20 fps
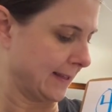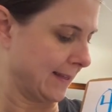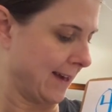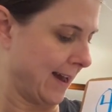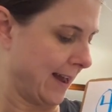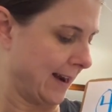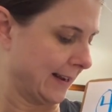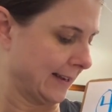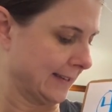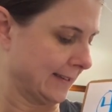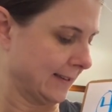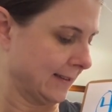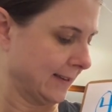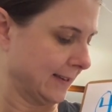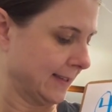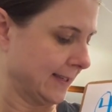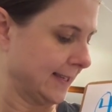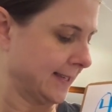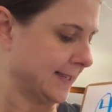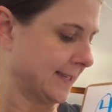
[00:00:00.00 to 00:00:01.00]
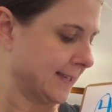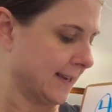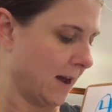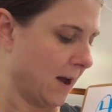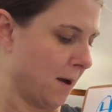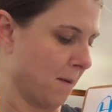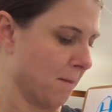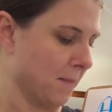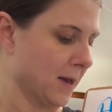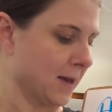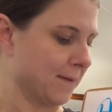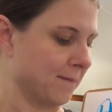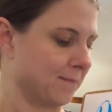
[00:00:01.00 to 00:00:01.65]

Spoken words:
That is the sum.